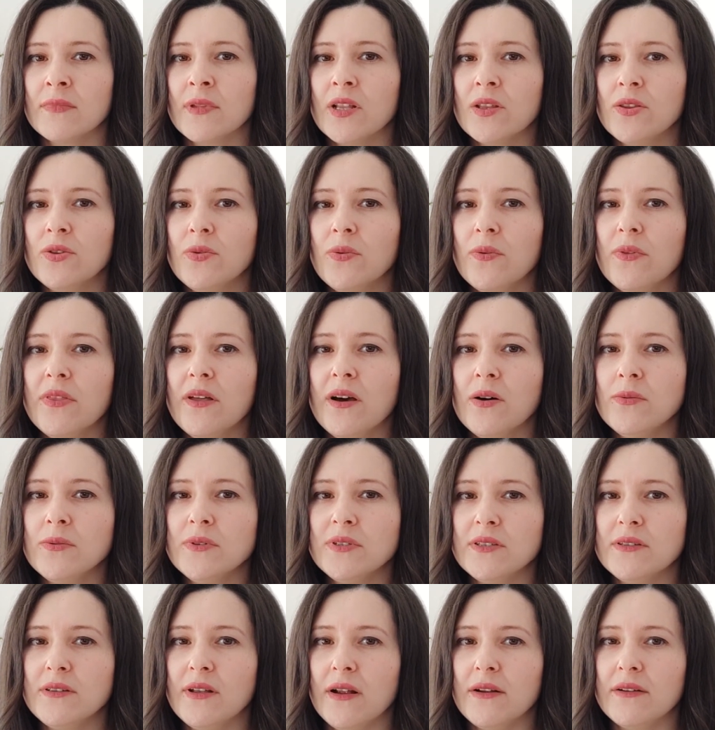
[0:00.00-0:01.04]
to those
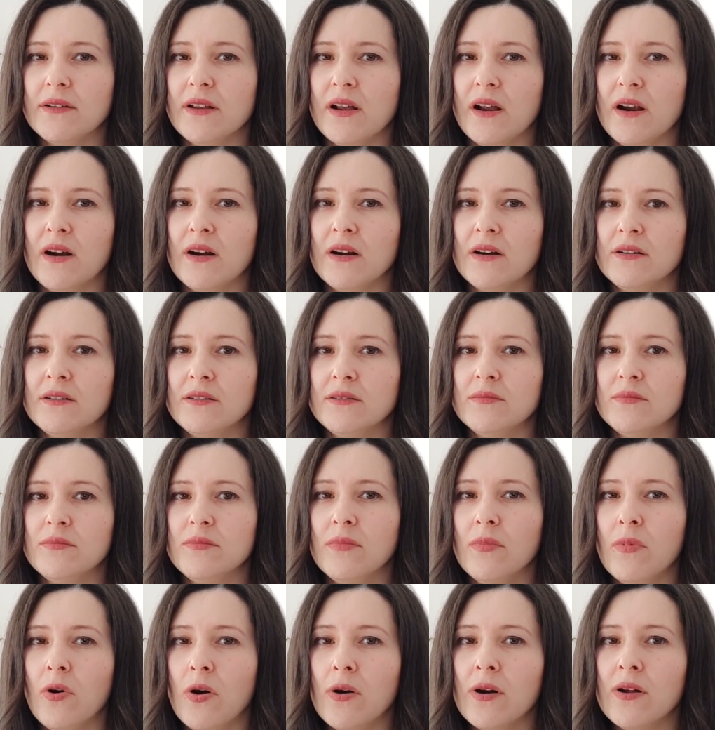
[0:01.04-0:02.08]
that are
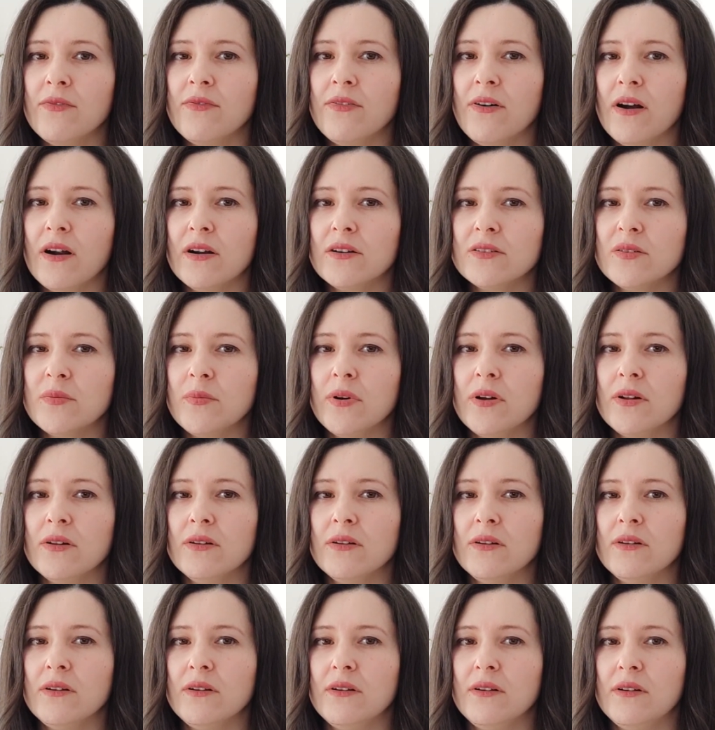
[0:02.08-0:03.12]
more affordable
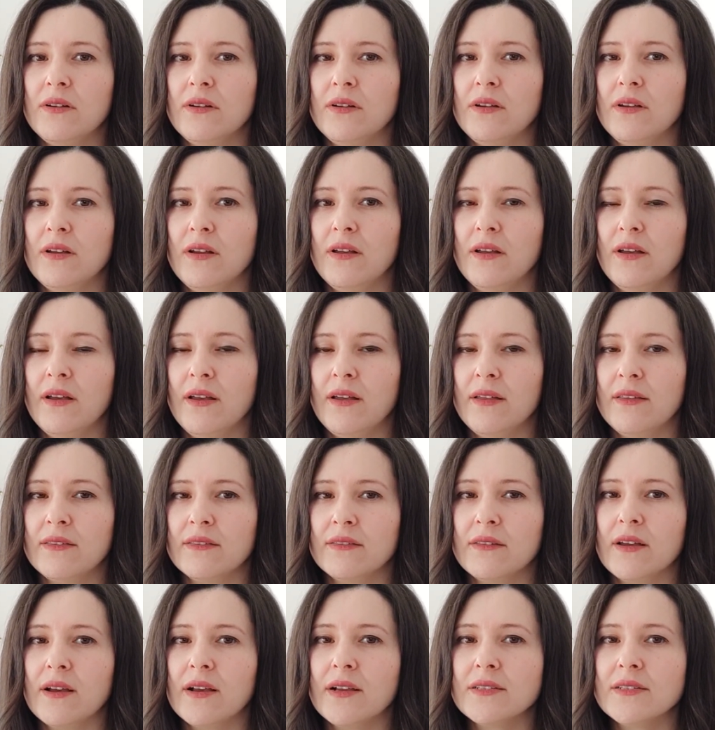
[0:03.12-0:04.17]
and
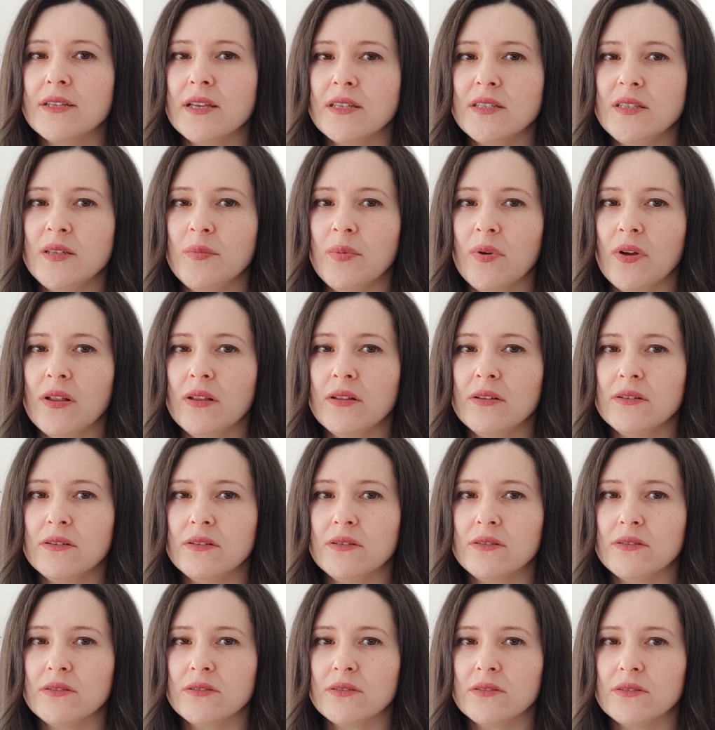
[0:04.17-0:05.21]
accessible
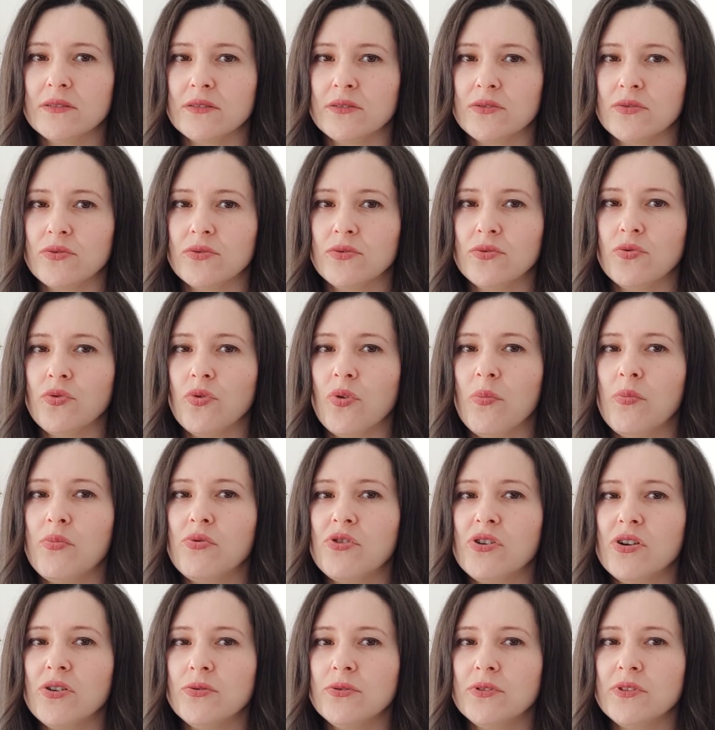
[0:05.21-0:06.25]
to a
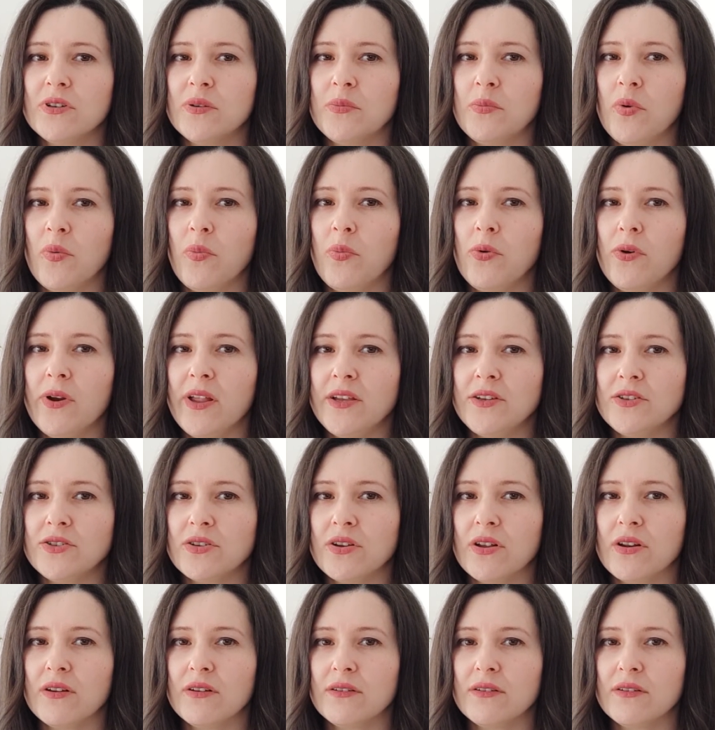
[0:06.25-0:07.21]
broader population.